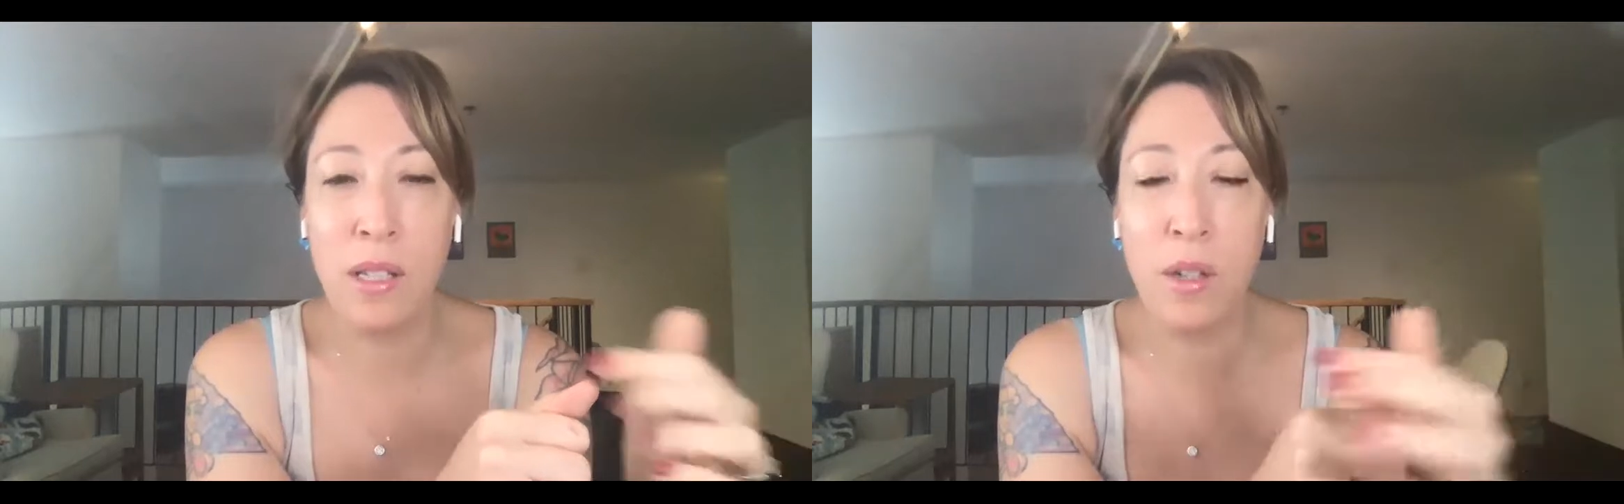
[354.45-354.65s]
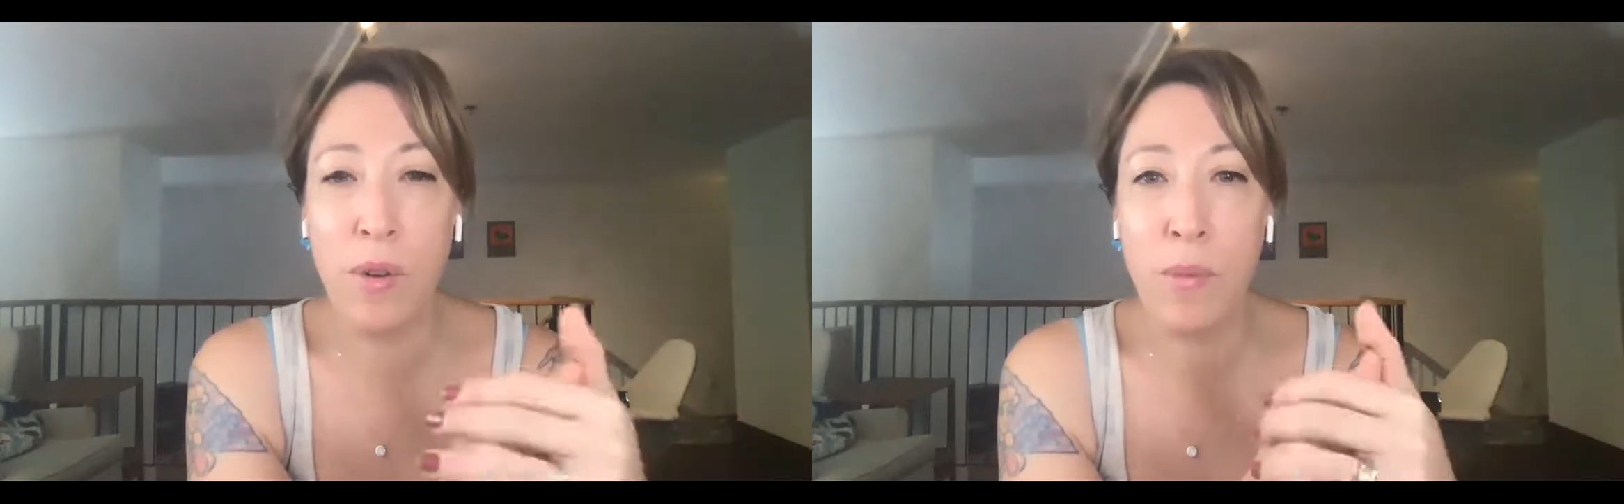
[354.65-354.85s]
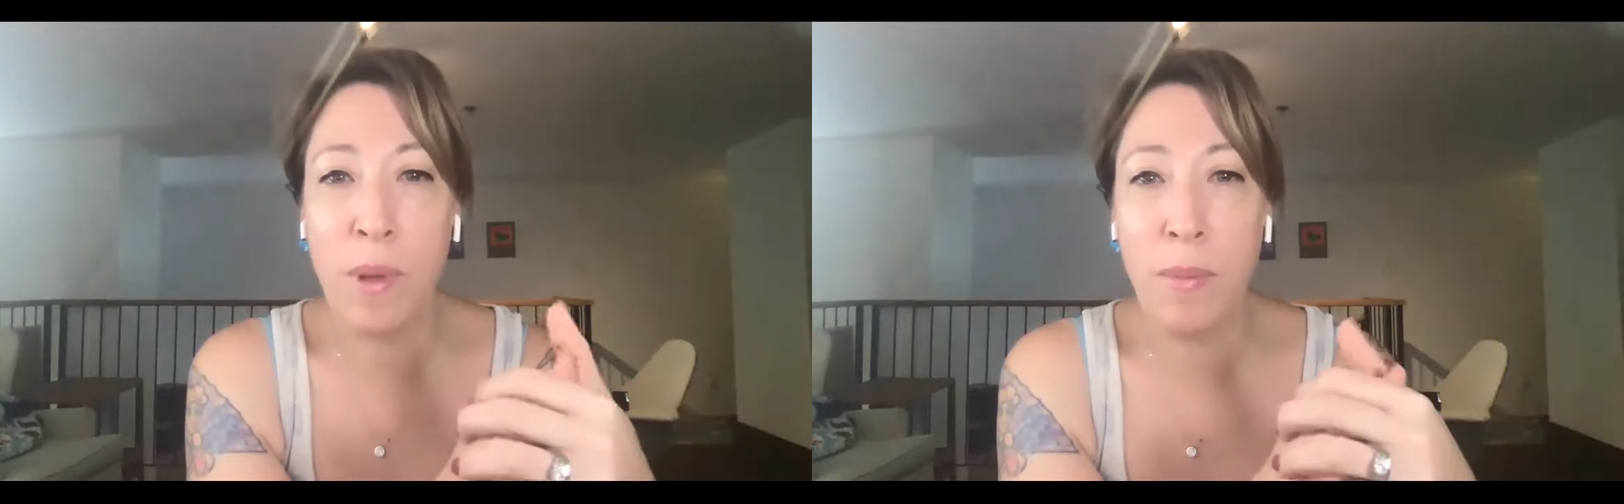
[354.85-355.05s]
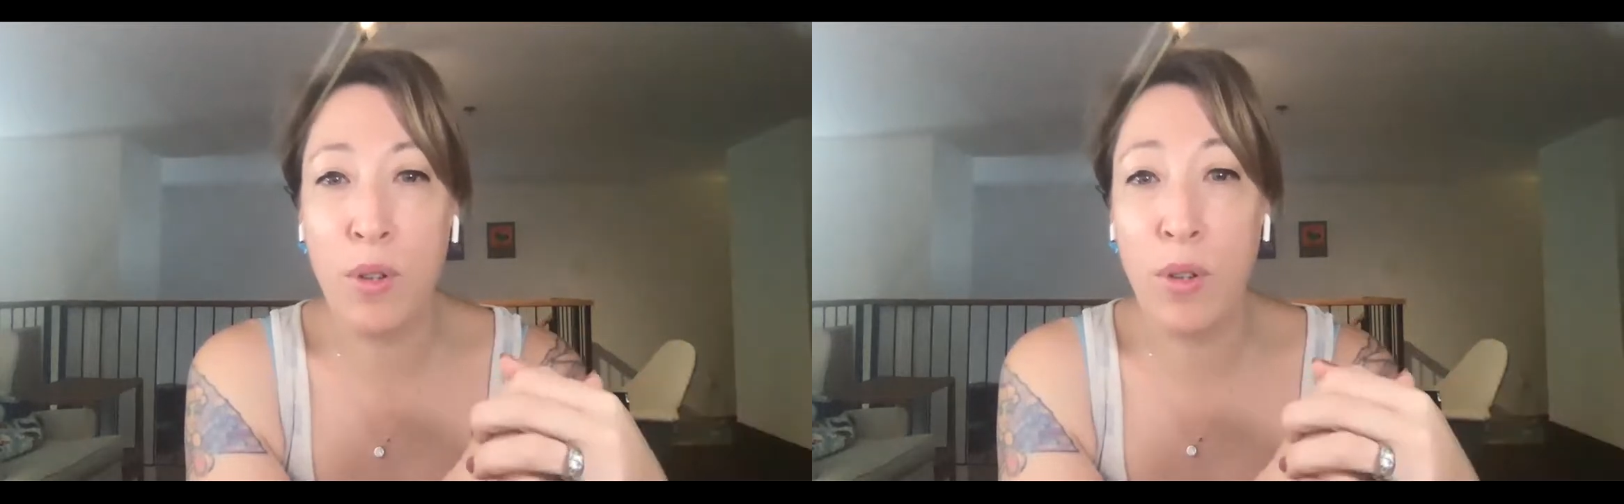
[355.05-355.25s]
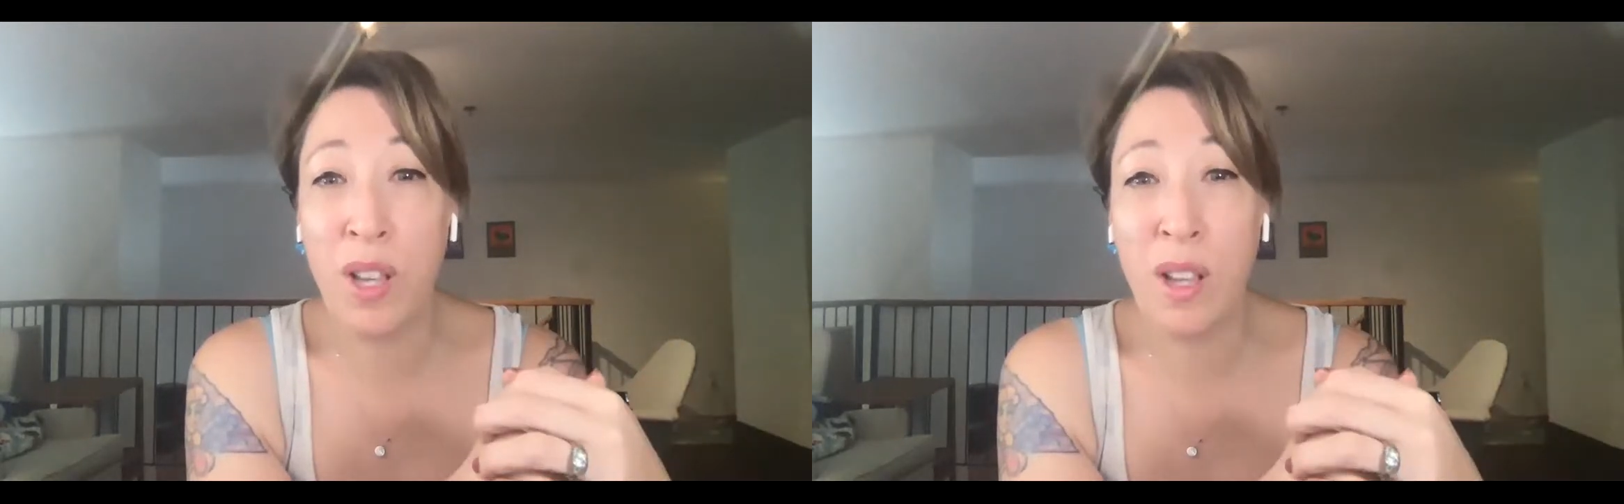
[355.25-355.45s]
So maybe
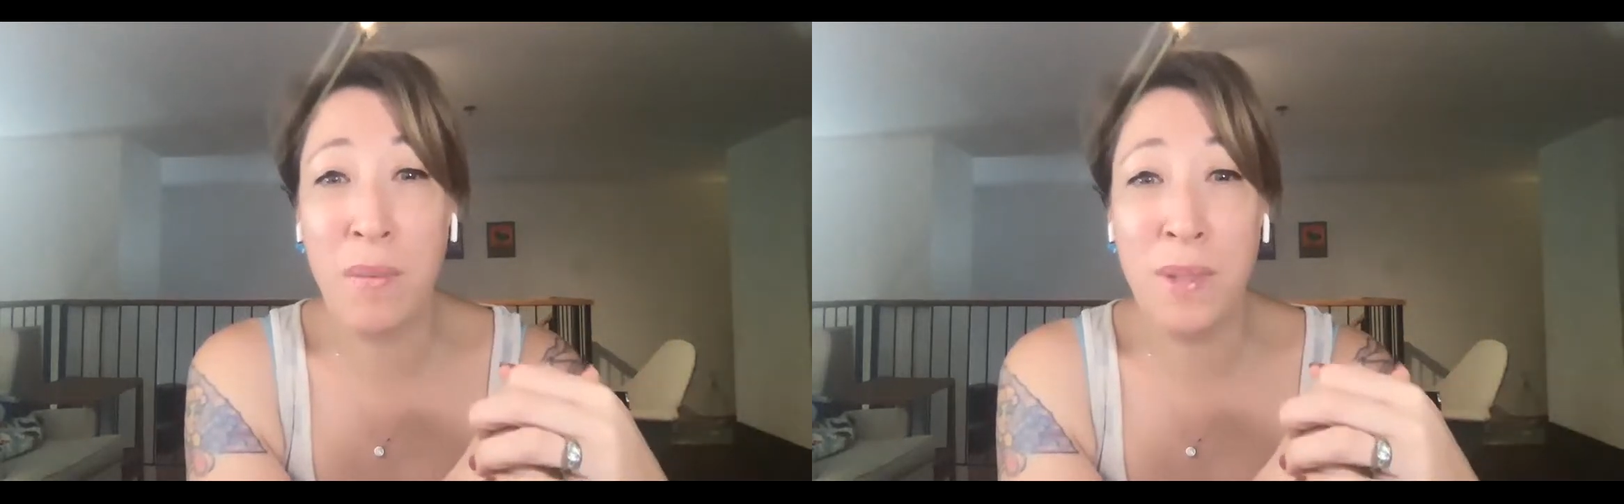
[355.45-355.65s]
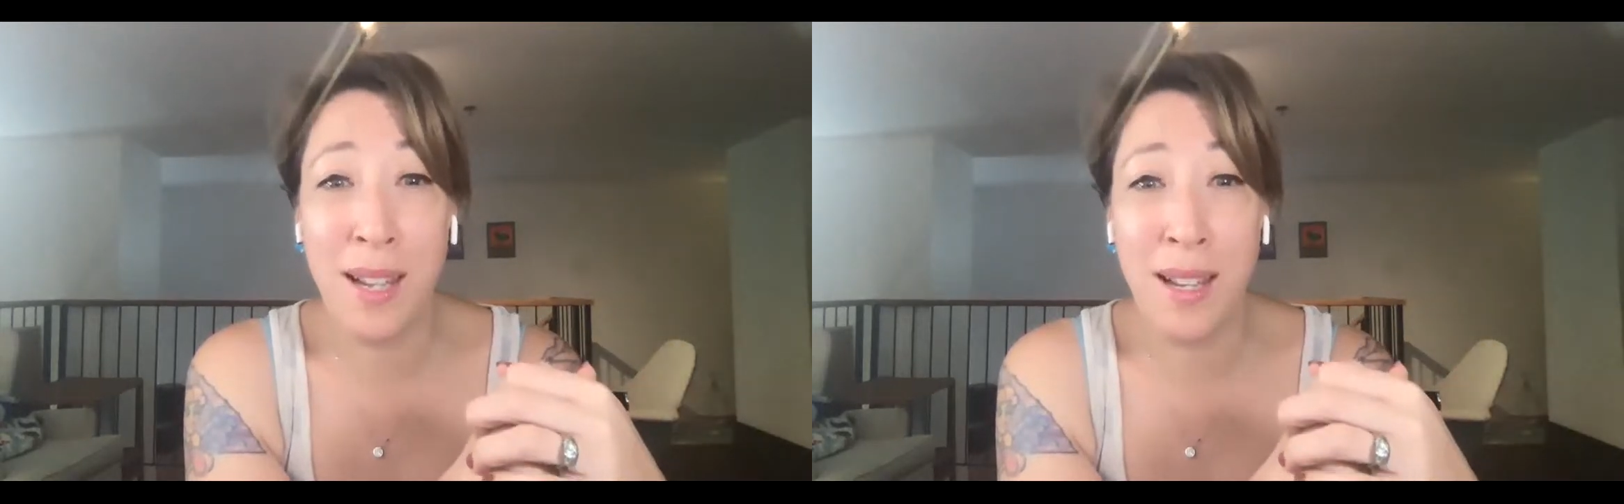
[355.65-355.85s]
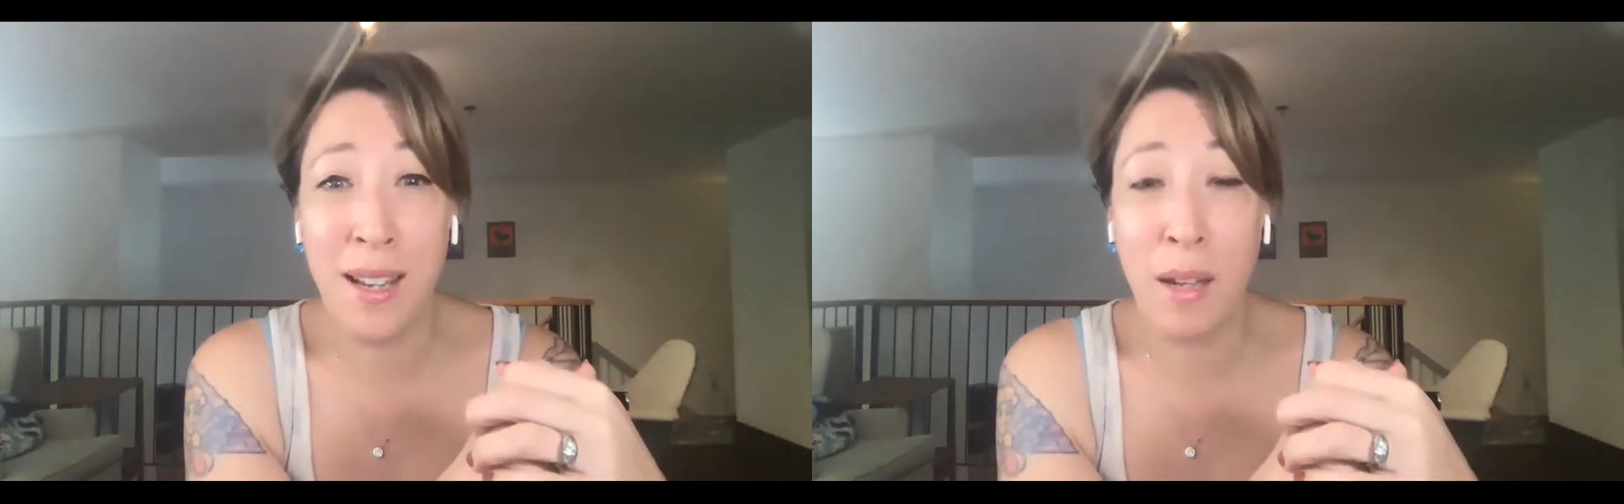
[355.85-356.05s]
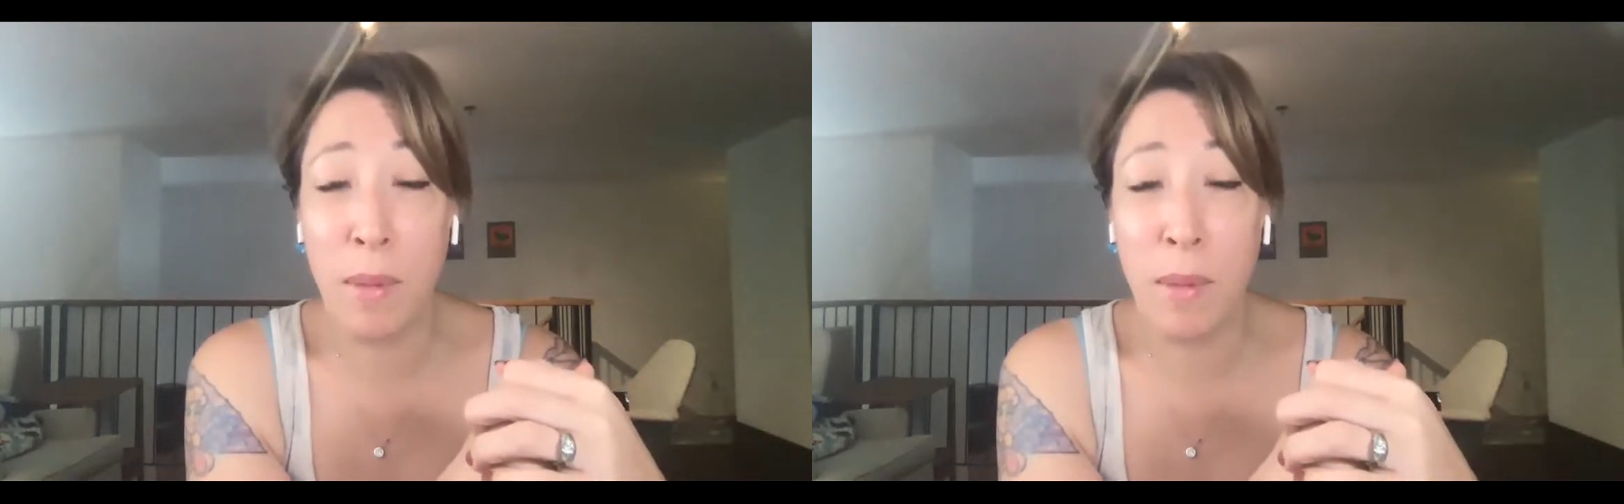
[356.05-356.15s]
they're looking up dating,